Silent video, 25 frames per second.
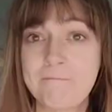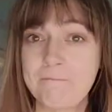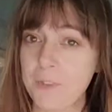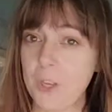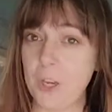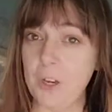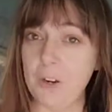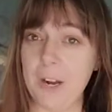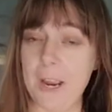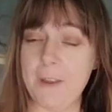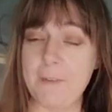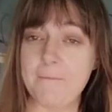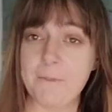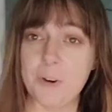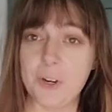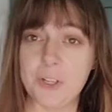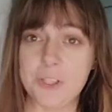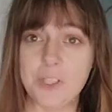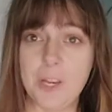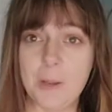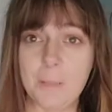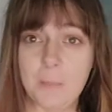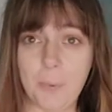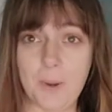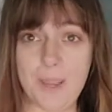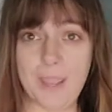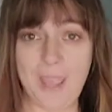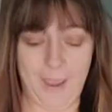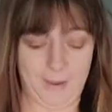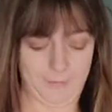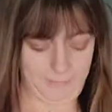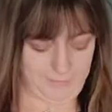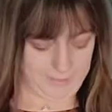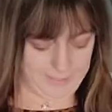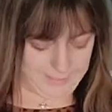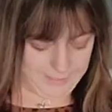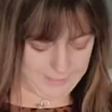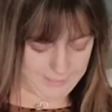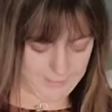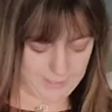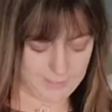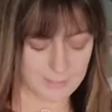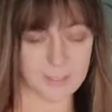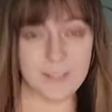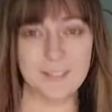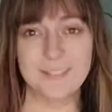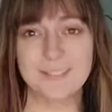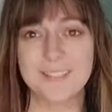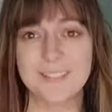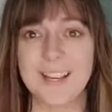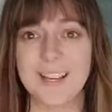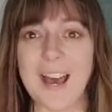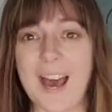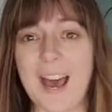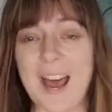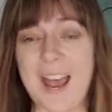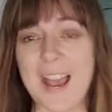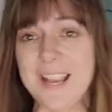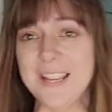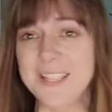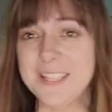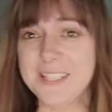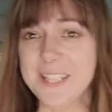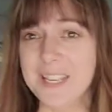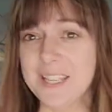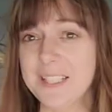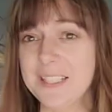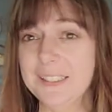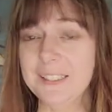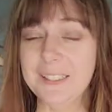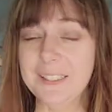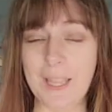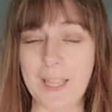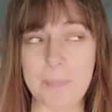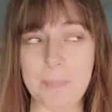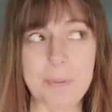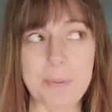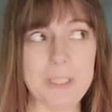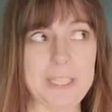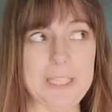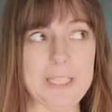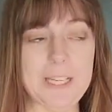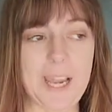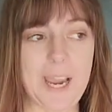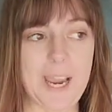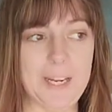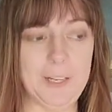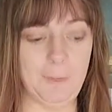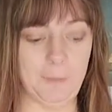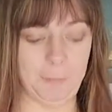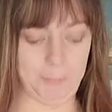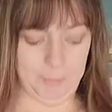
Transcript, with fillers: All right, first up we have this I said leopardy kind of